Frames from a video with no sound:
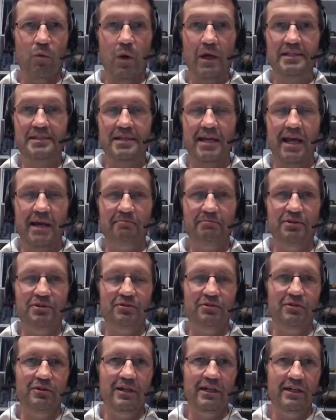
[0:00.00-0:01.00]
WhatsApp
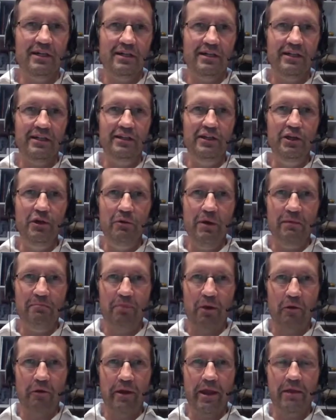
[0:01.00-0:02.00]
to a new
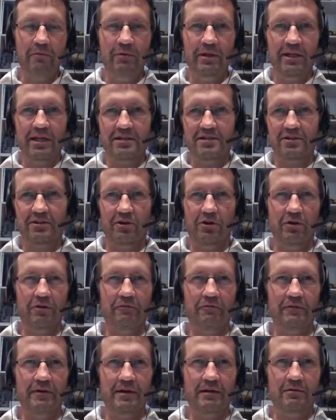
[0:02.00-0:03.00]
employee when they
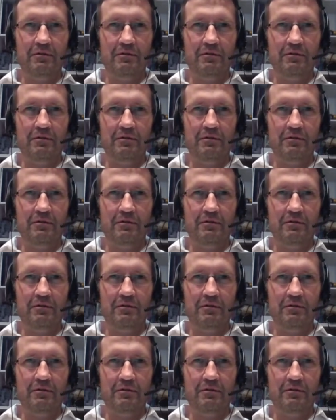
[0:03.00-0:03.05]
start